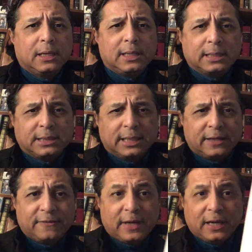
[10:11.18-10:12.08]

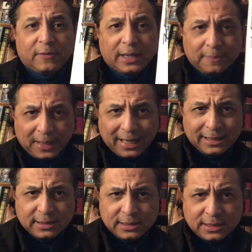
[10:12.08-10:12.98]
1995, we get
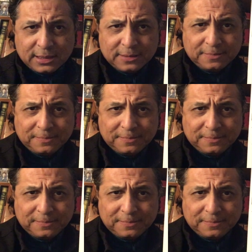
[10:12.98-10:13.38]
Blindness